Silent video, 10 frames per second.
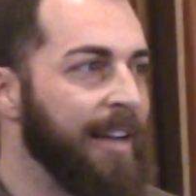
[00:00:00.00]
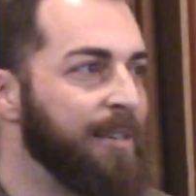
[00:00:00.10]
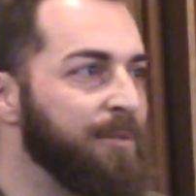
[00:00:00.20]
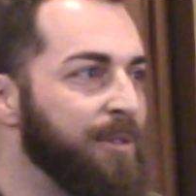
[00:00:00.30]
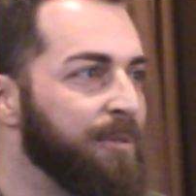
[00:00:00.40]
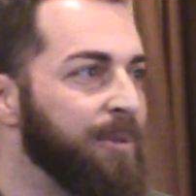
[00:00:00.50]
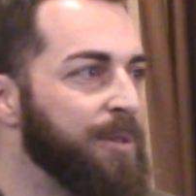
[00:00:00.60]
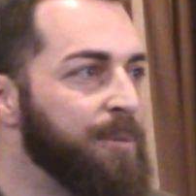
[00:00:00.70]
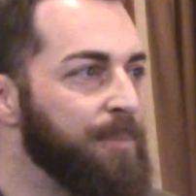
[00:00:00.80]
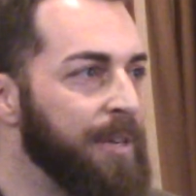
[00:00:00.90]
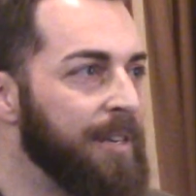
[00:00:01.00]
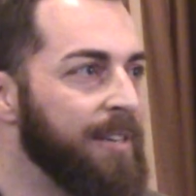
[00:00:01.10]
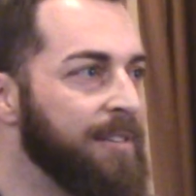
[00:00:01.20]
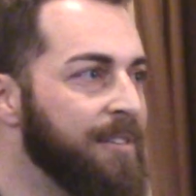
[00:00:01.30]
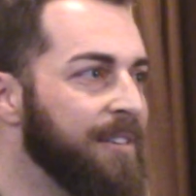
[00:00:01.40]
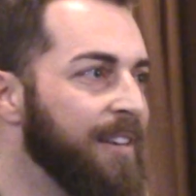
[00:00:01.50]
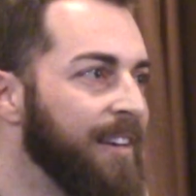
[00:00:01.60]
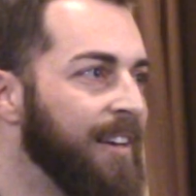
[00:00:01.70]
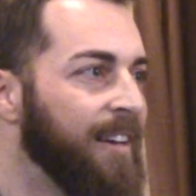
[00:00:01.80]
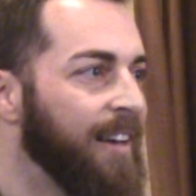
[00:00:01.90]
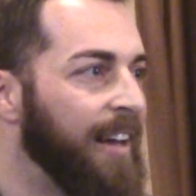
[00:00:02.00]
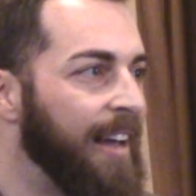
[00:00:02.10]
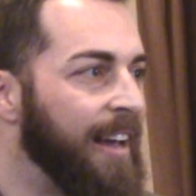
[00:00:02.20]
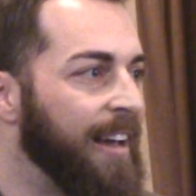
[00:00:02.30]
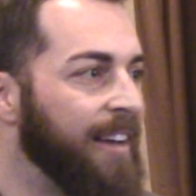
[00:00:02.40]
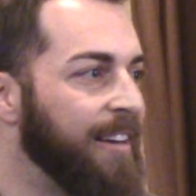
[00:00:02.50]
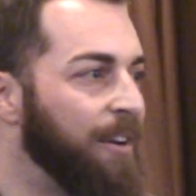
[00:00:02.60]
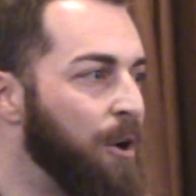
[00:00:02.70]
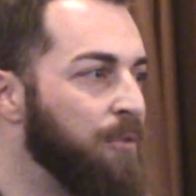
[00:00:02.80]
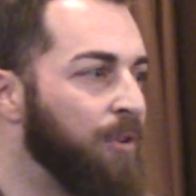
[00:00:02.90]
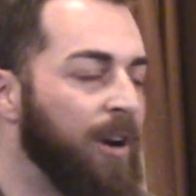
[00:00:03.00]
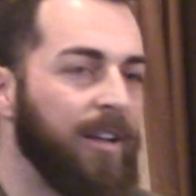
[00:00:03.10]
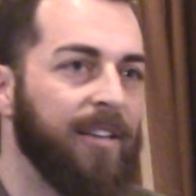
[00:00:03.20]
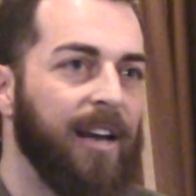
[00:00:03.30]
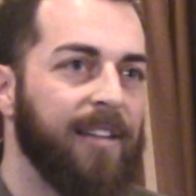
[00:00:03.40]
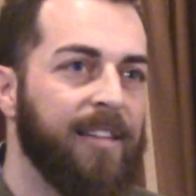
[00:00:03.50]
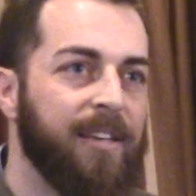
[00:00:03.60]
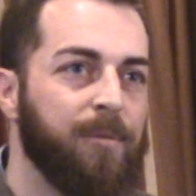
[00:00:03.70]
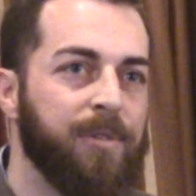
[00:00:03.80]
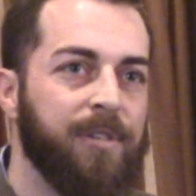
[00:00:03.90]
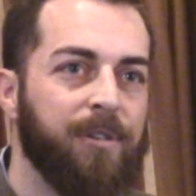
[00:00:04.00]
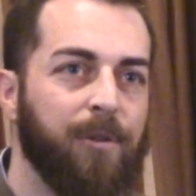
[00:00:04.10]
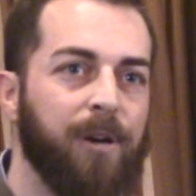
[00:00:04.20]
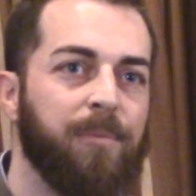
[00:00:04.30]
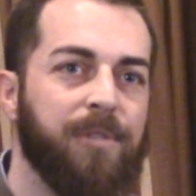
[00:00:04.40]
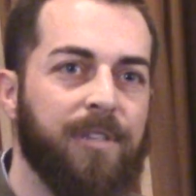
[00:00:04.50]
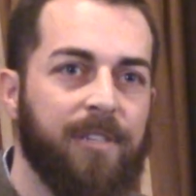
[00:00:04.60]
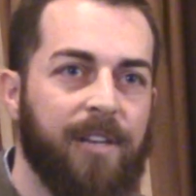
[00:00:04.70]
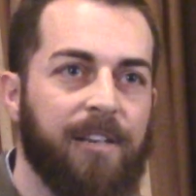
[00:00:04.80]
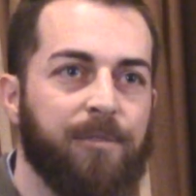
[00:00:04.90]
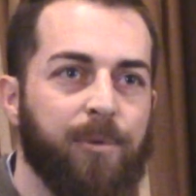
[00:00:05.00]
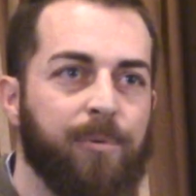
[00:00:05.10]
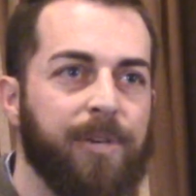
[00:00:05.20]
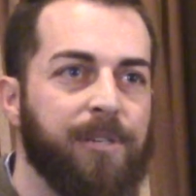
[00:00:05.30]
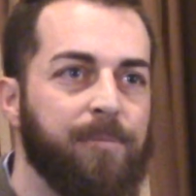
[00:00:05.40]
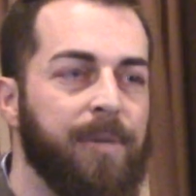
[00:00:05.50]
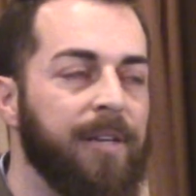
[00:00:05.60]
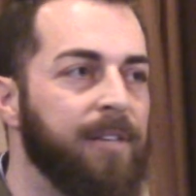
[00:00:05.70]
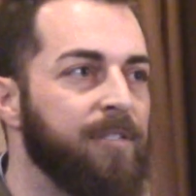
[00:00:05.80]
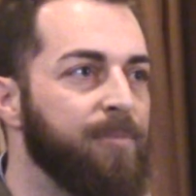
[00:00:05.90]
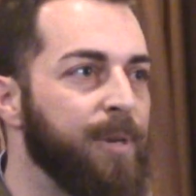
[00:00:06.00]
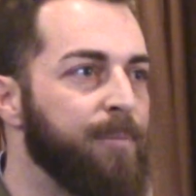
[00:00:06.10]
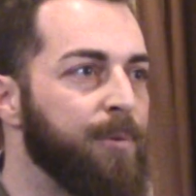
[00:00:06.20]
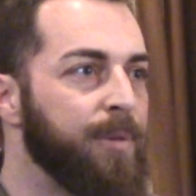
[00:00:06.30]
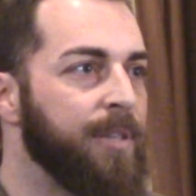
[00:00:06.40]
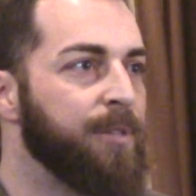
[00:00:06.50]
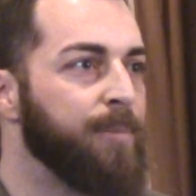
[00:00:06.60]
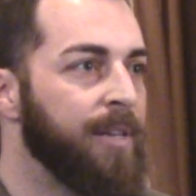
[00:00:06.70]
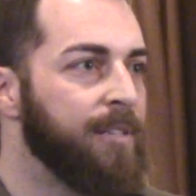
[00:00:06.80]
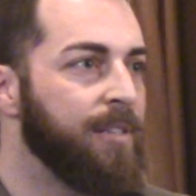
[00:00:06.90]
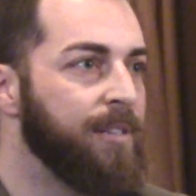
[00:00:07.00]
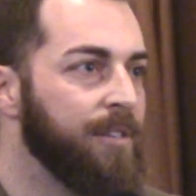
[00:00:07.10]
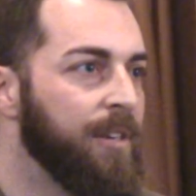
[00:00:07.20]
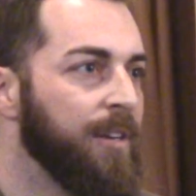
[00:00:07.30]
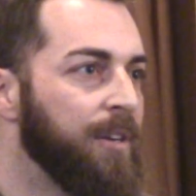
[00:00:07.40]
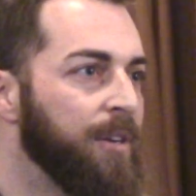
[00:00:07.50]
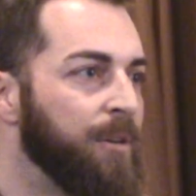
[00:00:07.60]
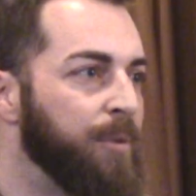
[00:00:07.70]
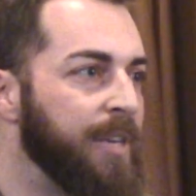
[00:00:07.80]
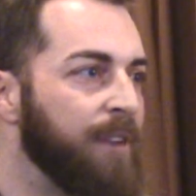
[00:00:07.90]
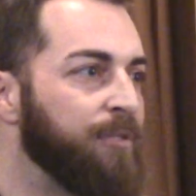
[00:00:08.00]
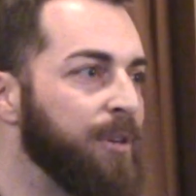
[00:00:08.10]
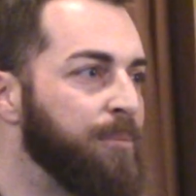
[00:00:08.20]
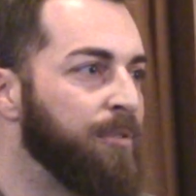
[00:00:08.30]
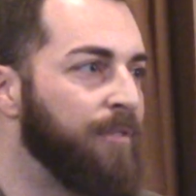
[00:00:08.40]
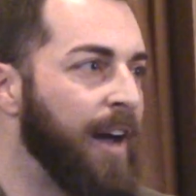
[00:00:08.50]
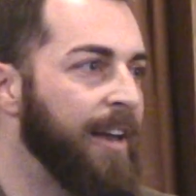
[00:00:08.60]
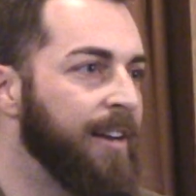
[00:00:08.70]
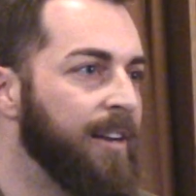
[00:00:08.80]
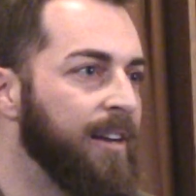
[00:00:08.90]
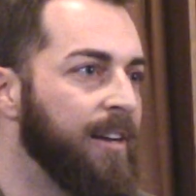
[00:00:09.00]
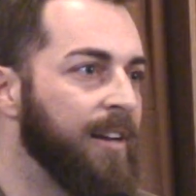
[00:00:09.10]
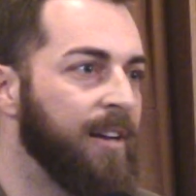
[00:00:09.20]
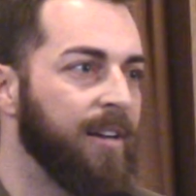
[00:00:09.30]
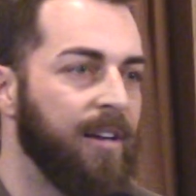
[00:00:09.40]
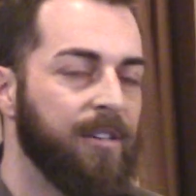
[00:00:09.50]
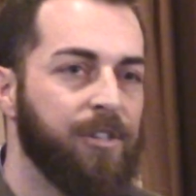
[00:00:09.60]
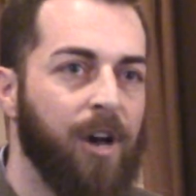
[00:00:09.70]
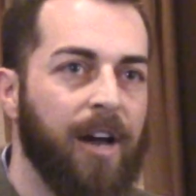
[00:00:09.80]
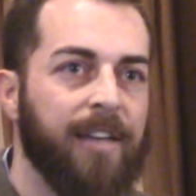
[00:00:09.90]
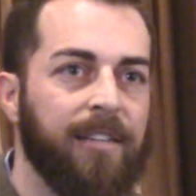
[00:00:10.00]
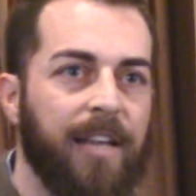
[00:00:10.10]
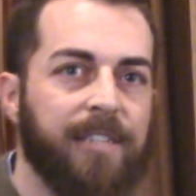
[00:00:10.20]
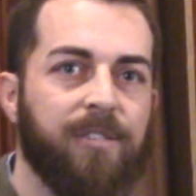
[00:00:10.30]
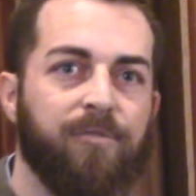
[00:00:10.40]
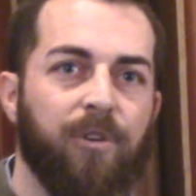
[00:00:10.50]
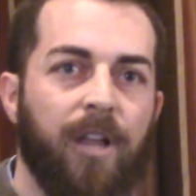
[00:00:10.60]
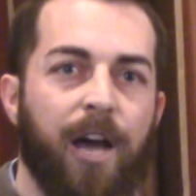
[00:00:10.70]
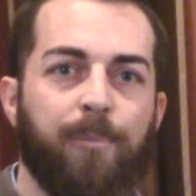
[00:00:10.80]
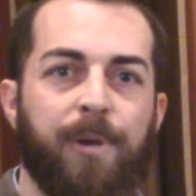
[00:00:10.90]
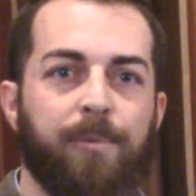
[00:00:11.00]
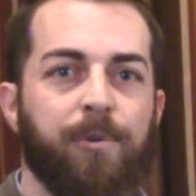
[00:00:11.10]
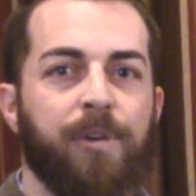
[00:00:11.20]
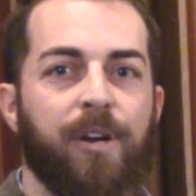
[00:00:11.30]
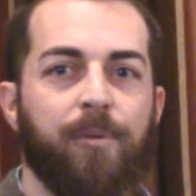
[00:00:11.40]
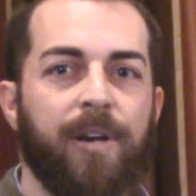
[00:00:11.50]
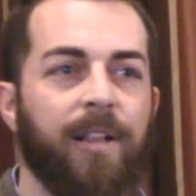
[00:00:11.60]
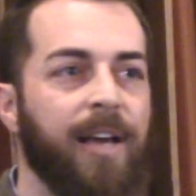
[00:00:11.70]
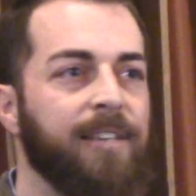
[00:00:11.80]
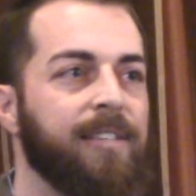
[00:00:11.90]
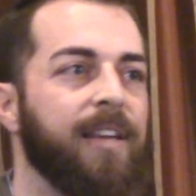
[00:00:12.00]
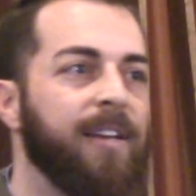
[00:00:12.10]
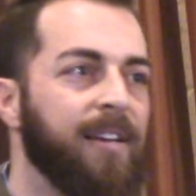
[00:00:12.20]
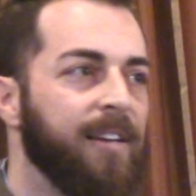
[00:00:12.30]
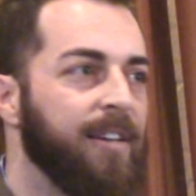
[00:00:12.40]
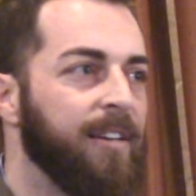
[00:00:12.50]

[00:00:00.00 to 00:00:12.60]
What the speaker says: act of civil disobedience. And overall, I think it was an incredible success. We reached millions of people with this message. We definitely provided a shocking lesson for a lot of people who didn't realize that